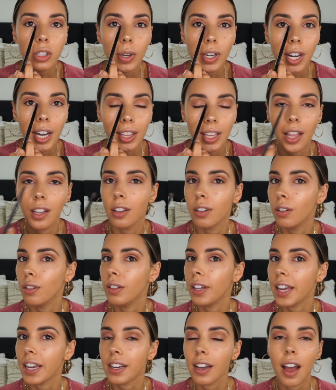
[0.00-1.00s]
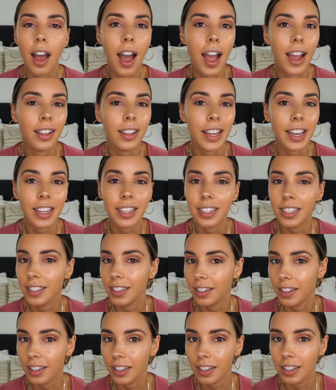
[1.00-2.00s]
so I got that little like highlight
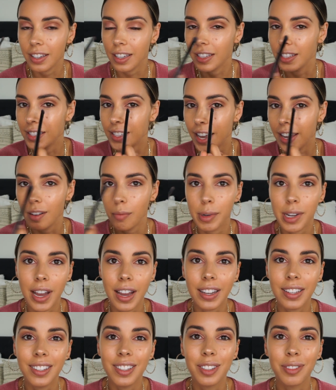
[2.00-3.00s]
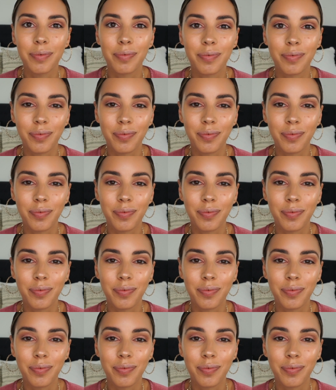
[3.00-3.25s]
in the inside of my eyes.